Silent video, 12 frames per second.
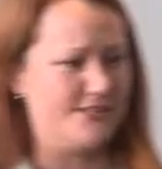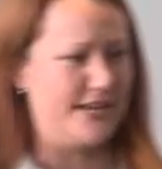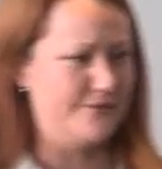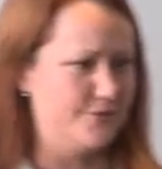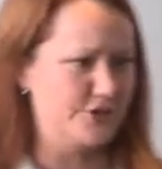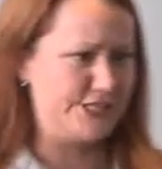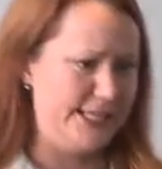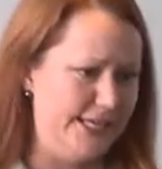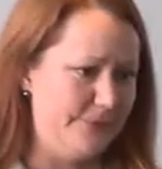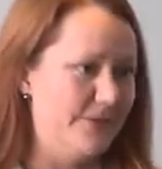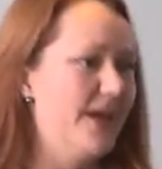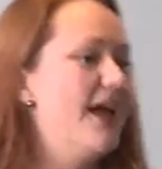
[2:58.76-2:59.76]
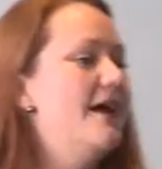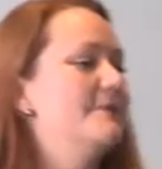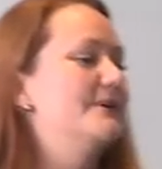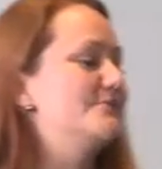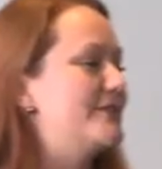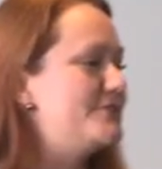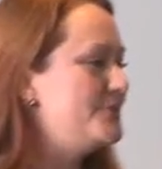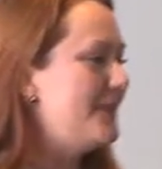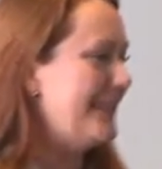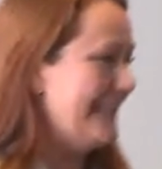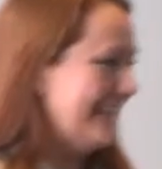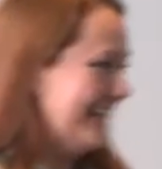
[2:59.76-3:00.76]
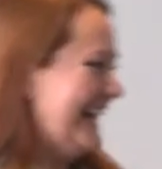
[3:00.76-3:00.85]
stand for team, because we have too many.